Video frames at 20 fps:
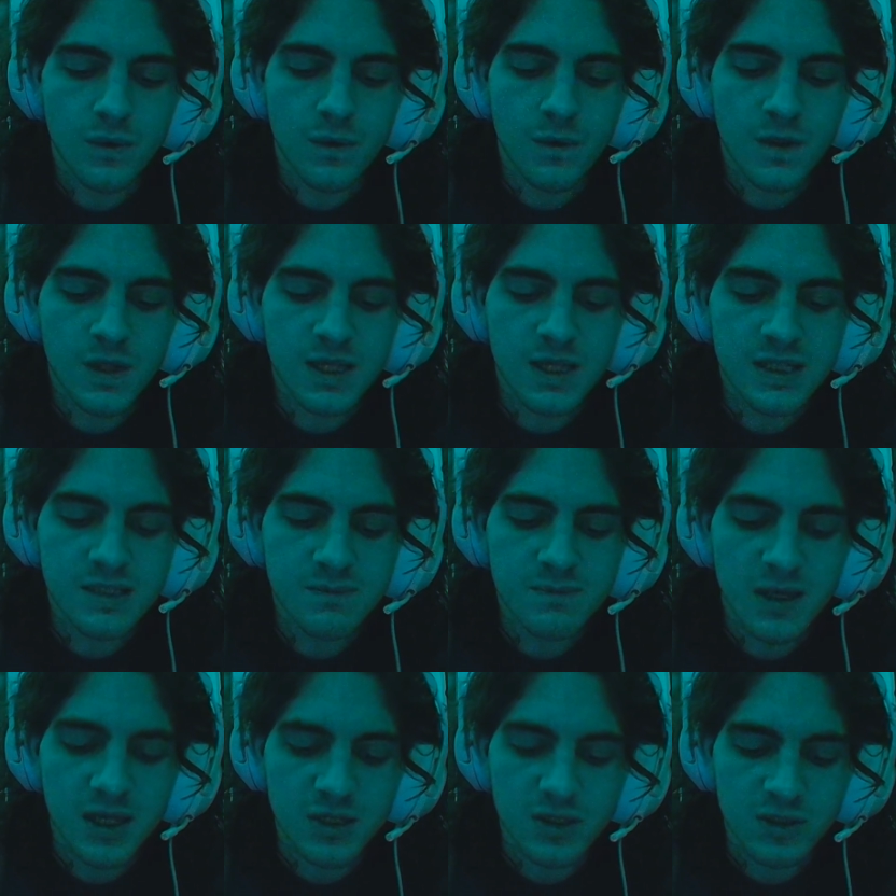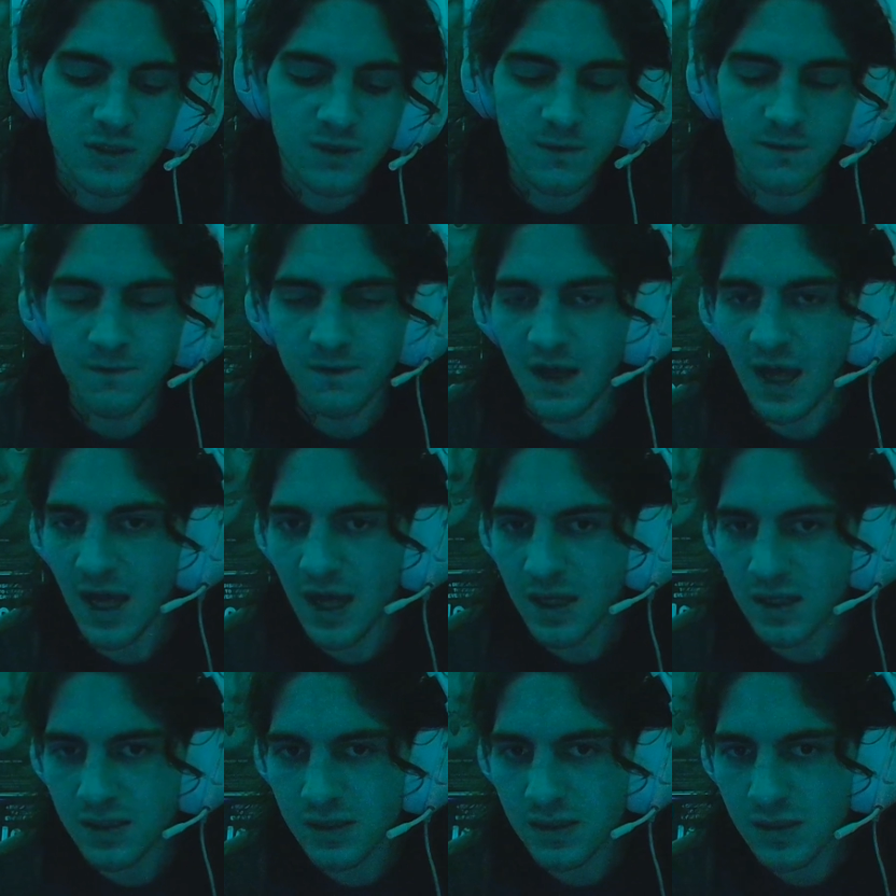the special
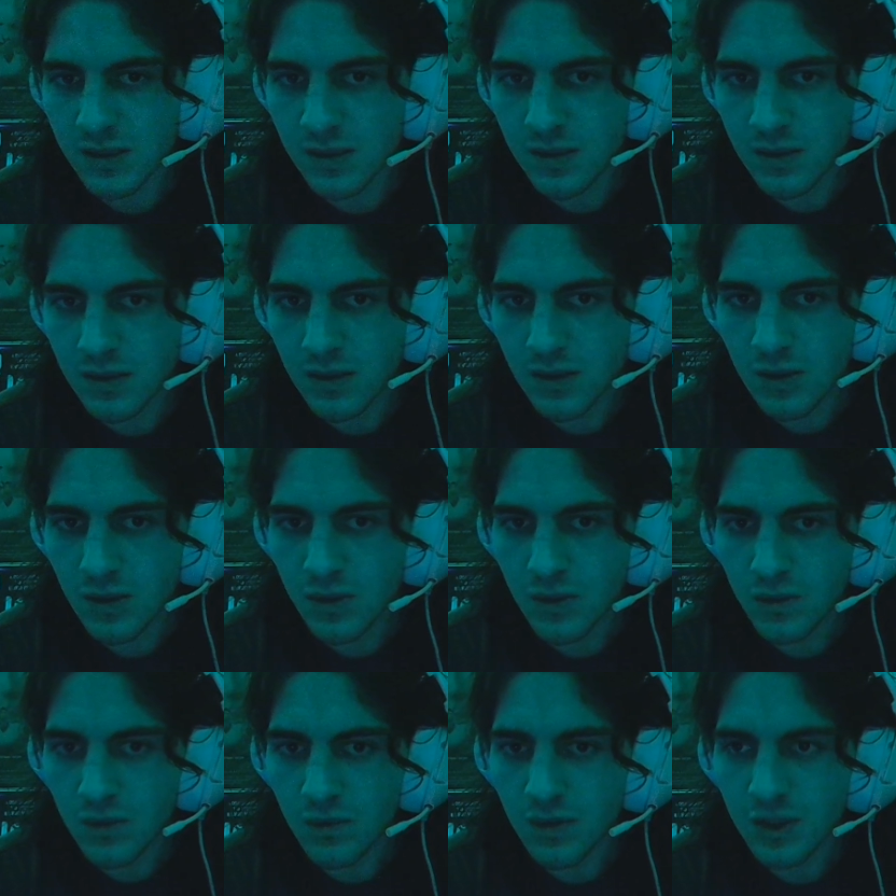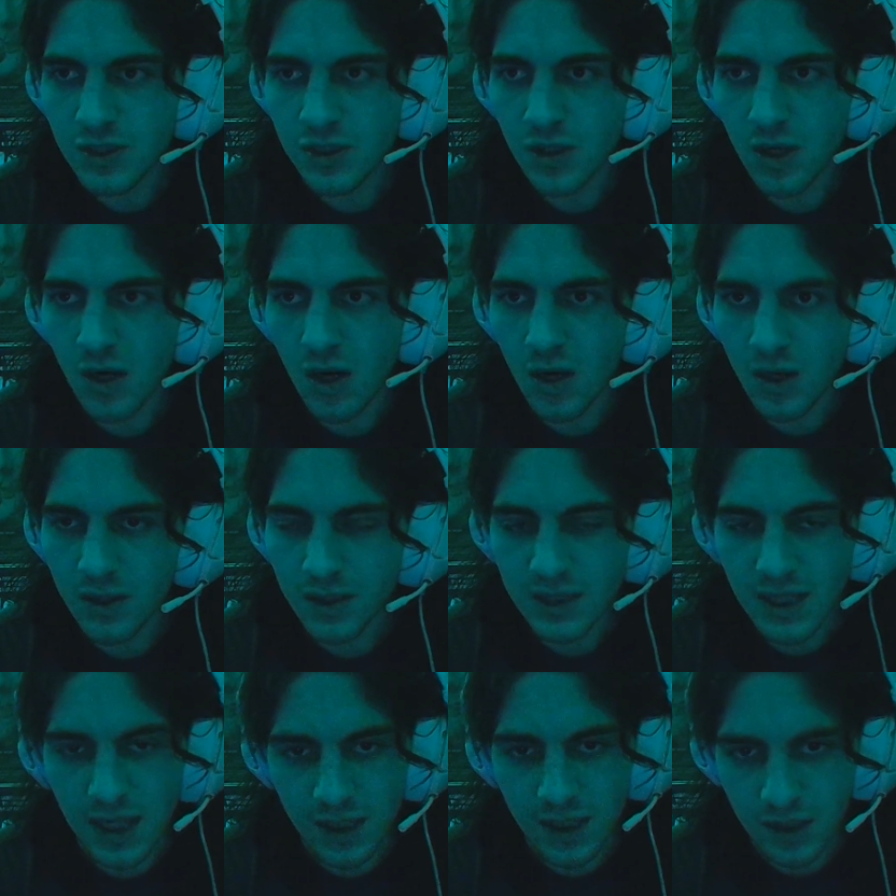effects, which aren't
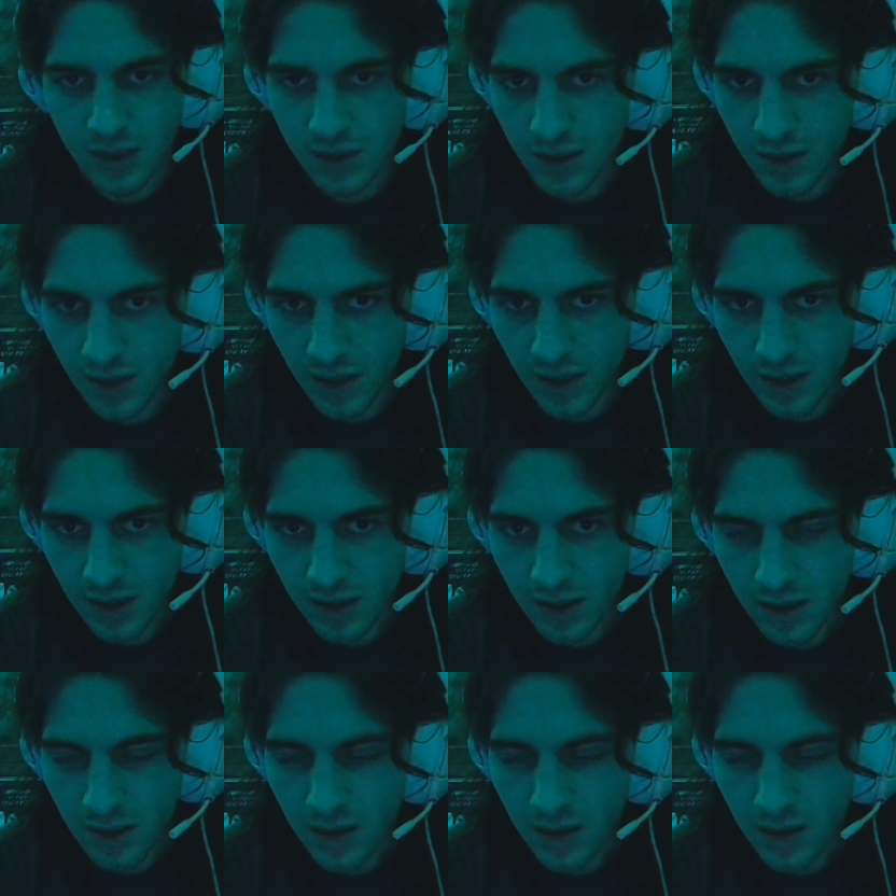that good.